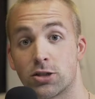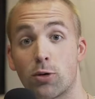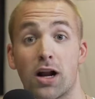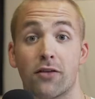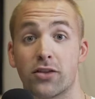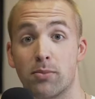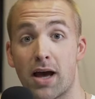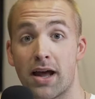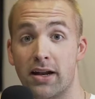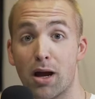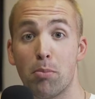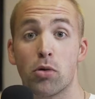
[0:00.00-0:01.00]
right off the bat,
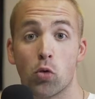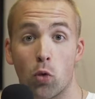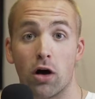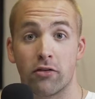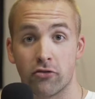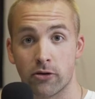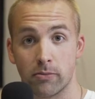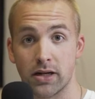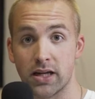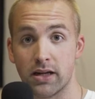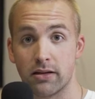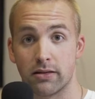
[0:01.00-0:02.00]
number 1 for
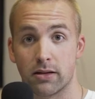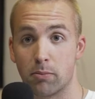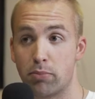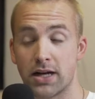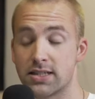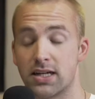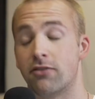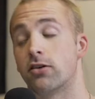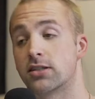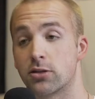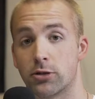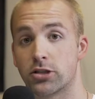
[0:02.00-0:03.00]
me, the best
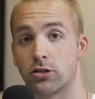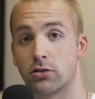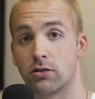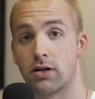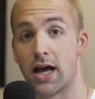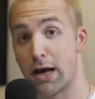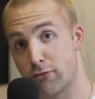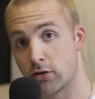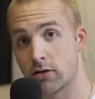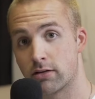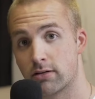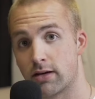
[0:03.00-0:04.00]
Netflix original
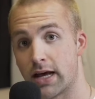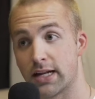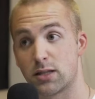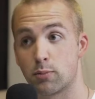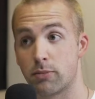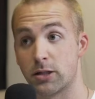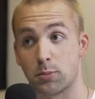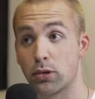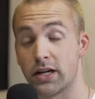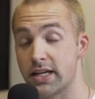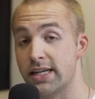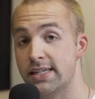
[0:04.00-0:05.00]
ever, and it's
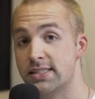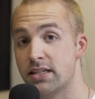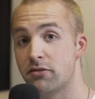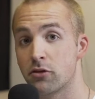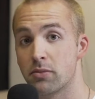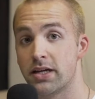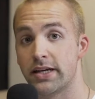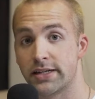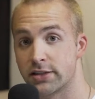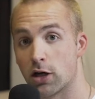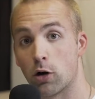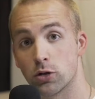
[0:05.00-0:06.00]
pretty easy for me,
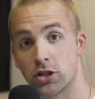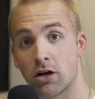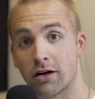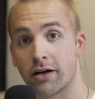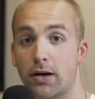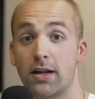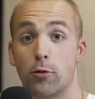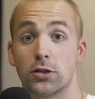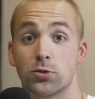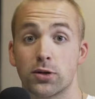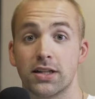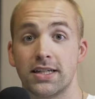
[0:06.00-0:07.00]
is Ozark. But it
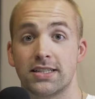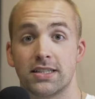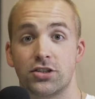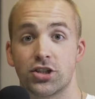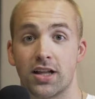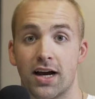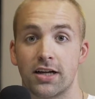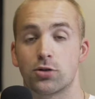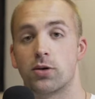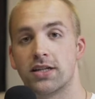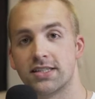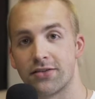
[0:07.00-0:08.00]
was released in July
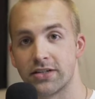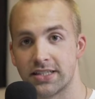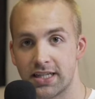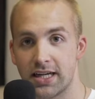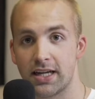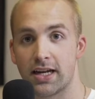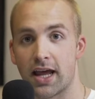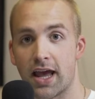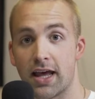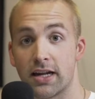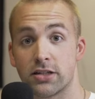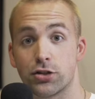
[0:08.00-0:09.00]
2017,
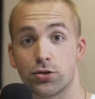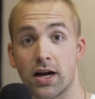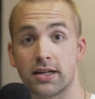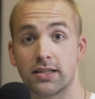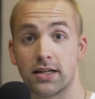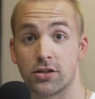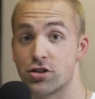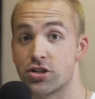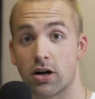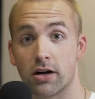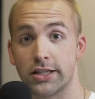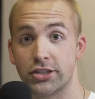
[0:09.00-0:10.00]
and it's directed and
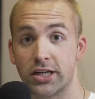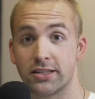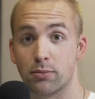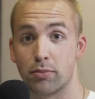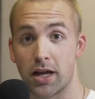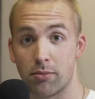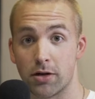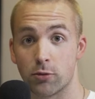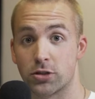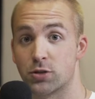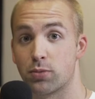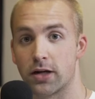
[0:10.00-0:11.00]
starring Jason Bateman,
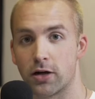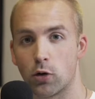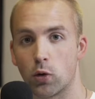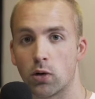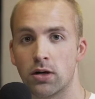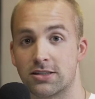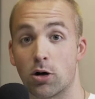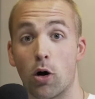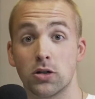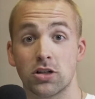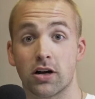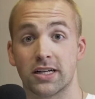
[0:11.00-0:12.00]
which is pretty cool. So
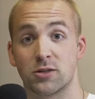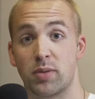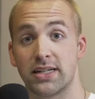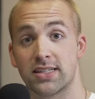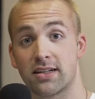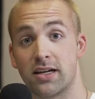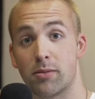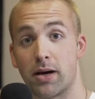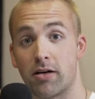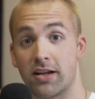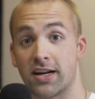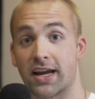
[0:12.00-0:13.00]
Ozark is basically
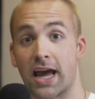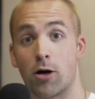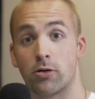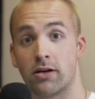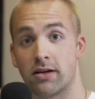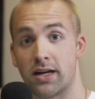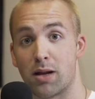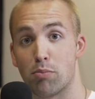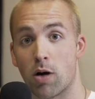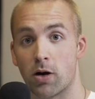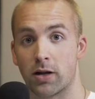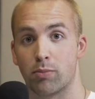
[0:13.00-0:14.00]
about an accountant named
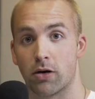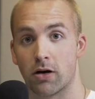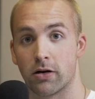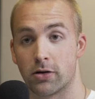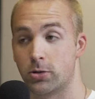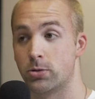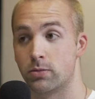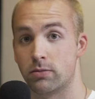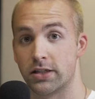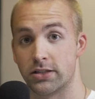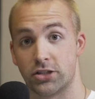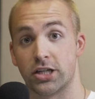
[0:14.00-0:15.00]
Marty Bird, who
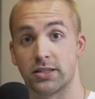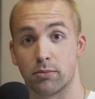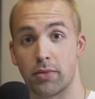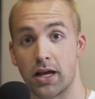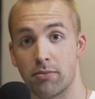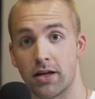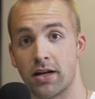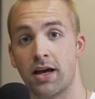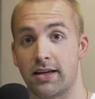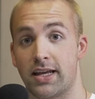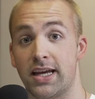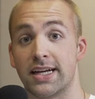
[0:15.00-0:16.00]
is Jason Bateman.
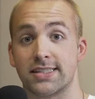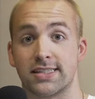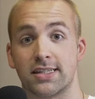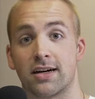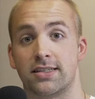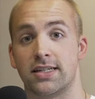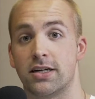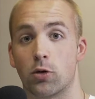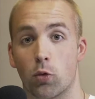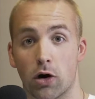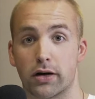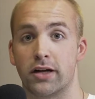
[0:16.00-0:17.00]
He gets sucked into
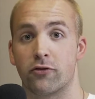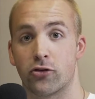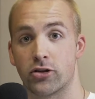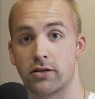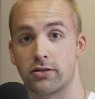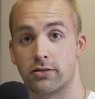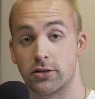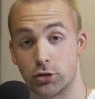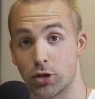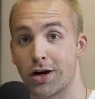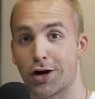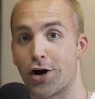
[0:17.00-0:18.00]
working for the
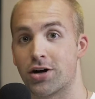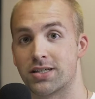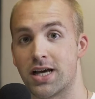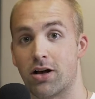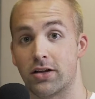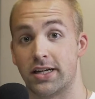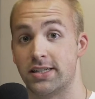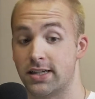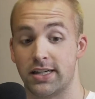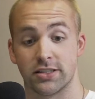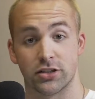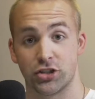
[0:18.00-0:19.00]
drug cartel, and
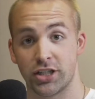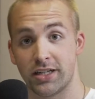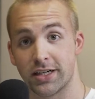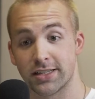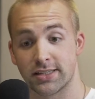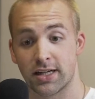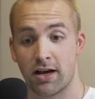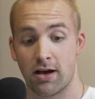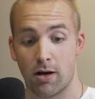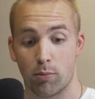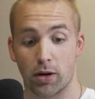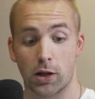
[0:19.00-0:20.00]
he's a genius,
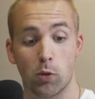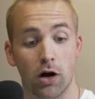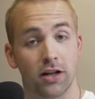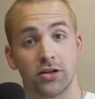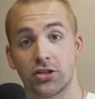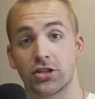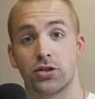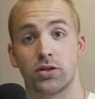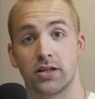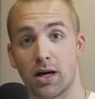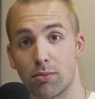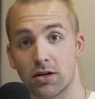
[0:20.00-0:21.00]
but he wanted to just do the
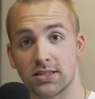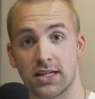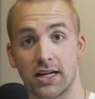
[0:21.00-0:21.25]
numbers, and